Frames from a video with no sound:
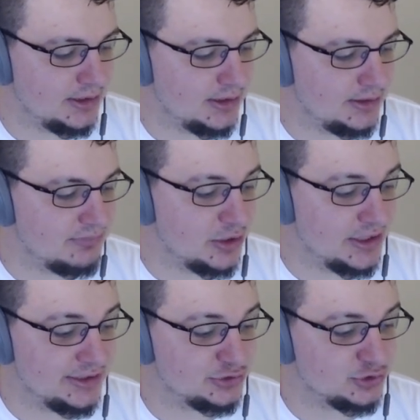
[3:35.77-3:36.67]

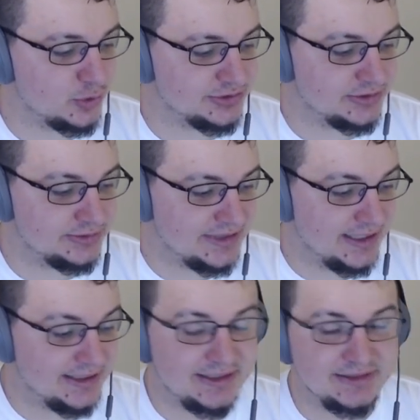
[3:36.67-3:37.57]
Marietta, Georgia, tight
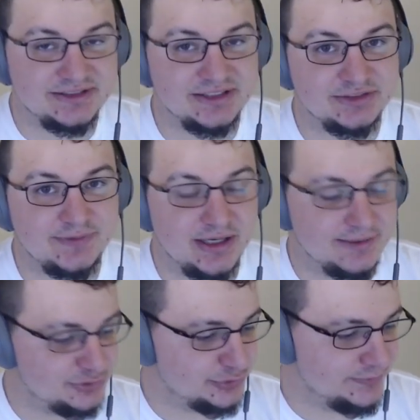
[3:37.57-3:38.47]
end, 6'5",
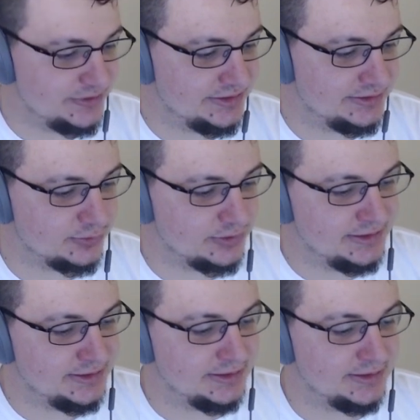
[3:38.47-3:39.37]
253.
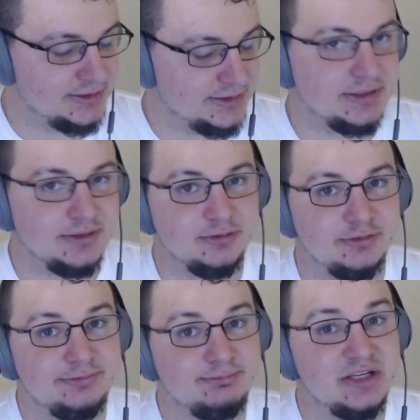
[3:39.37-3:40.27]

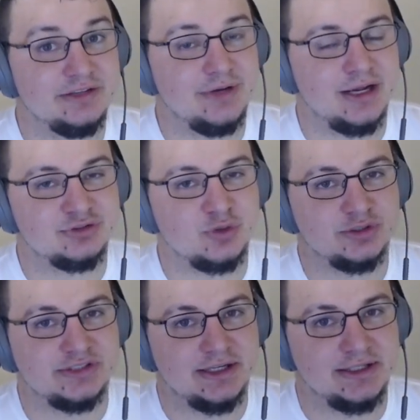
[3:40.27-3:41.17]
Big 5-star
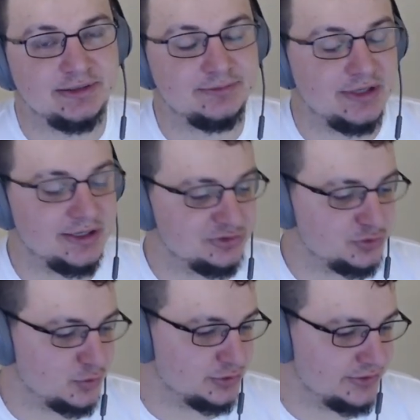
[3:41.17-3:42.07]
tight end out of
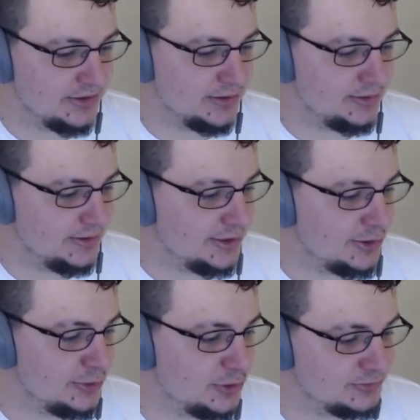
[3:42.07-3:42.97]
Georgia. The Ed
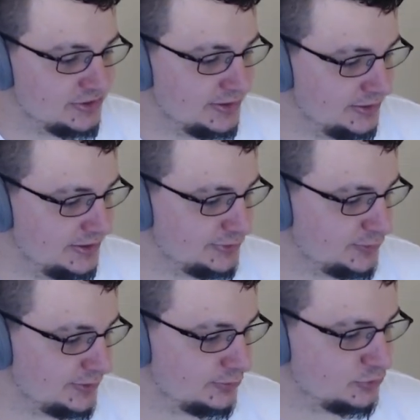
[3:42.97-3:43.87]
O comes in here and gets
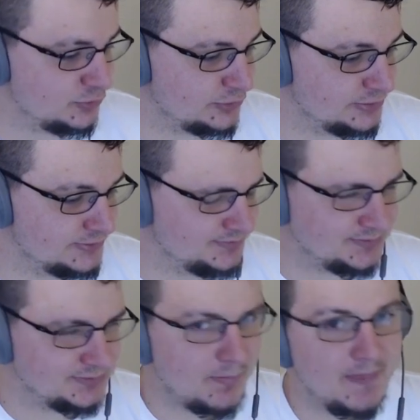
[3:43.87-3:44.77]
one from Georgia.
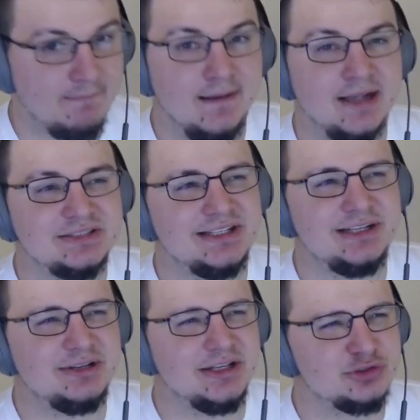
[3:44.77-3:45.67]
I seen him
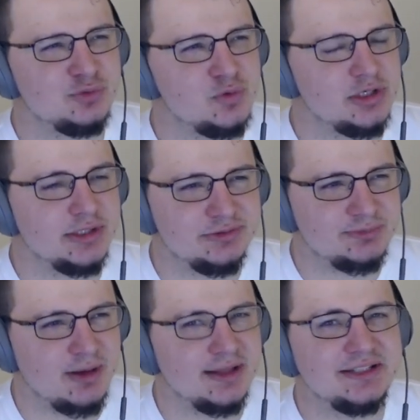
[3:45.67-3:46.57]
catch one. It was
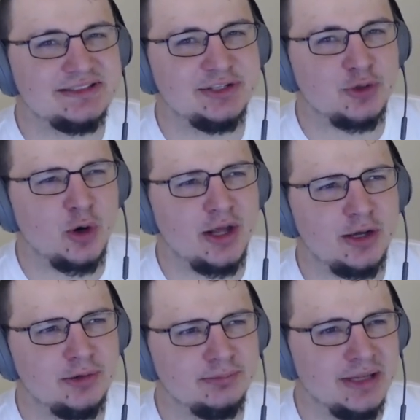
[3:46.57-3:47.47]
probably a 10-yard
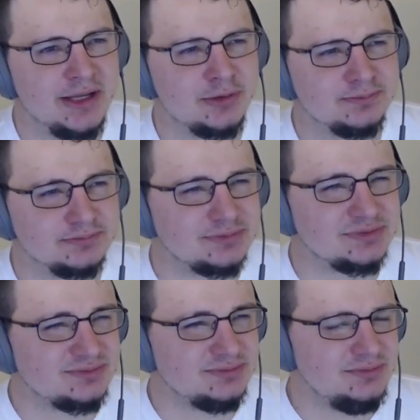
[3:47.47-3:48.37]
out pattern.
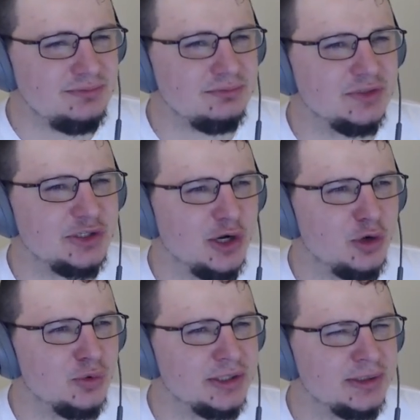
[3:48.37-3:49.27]
He caught one